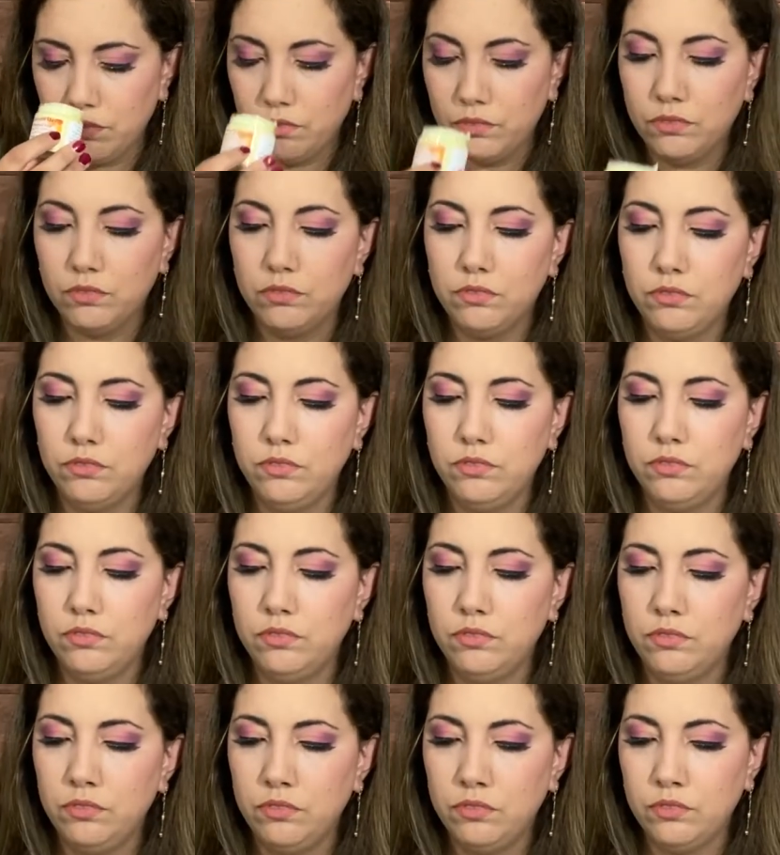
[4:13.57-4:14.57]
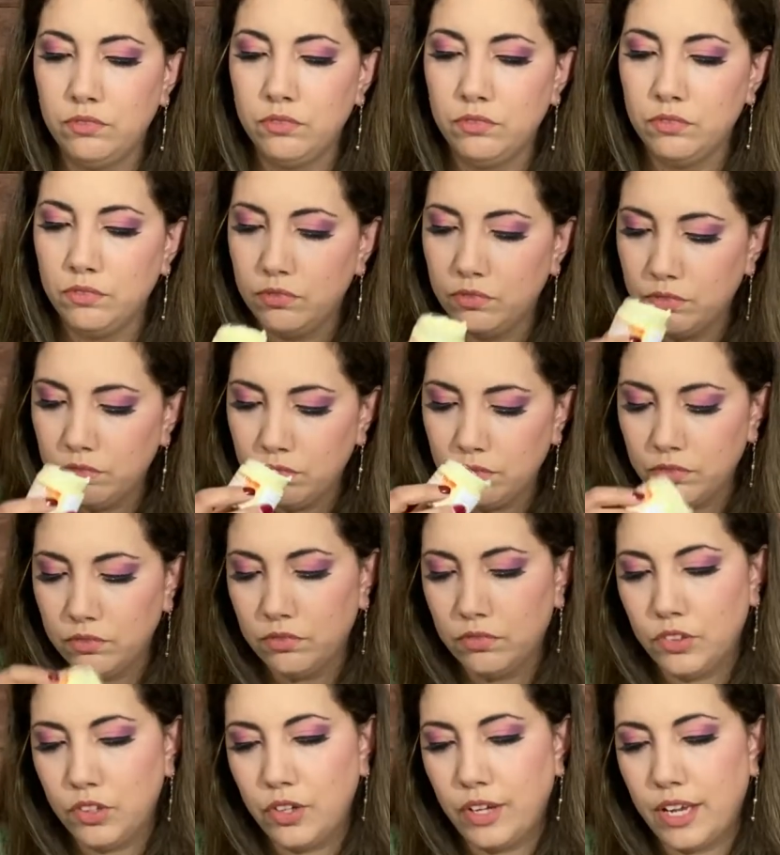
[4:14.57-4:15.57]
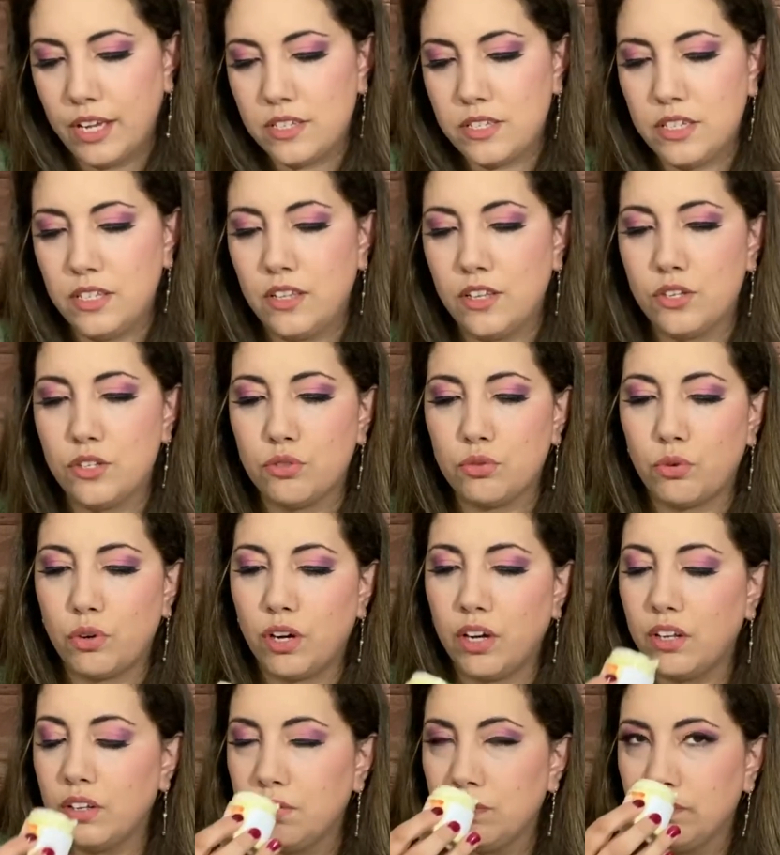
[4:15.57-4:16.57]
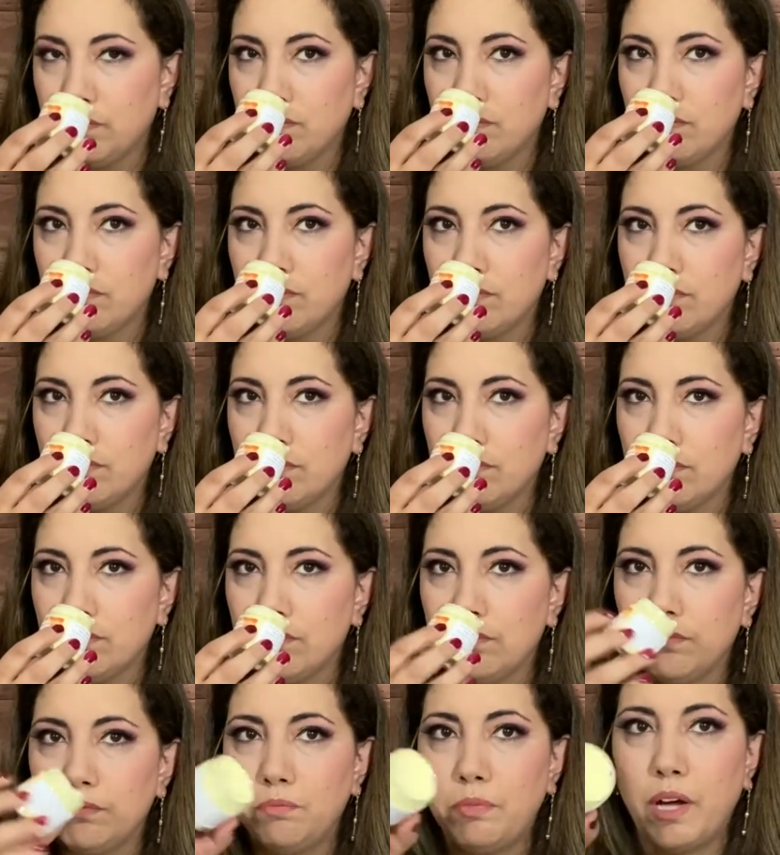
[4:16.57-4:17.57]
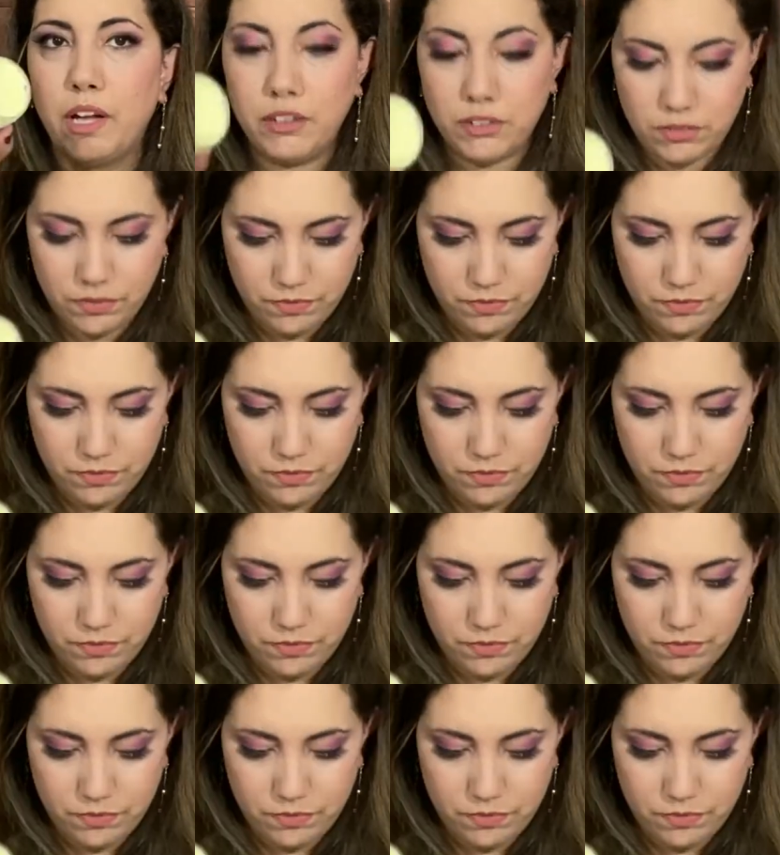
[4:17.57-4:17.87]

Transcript: Mmm, you can see the swirl, but